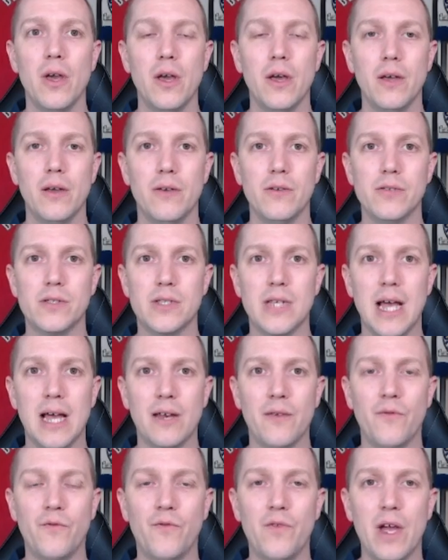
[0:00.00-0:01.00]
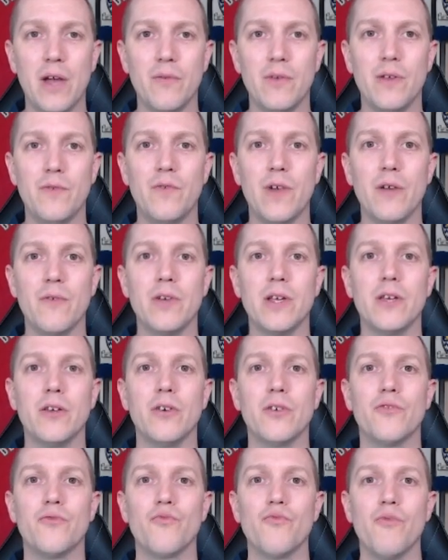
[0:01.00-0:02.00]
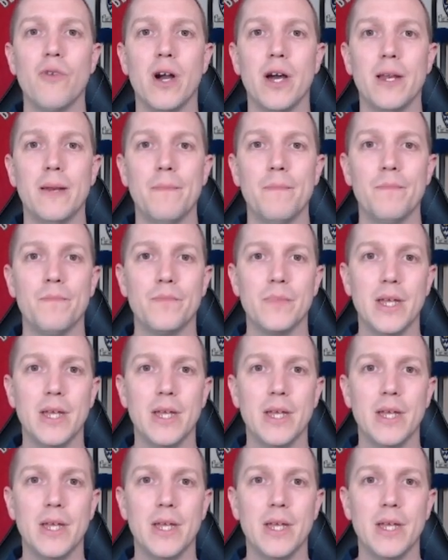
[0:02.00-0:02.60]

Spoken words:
who's had a very, very good run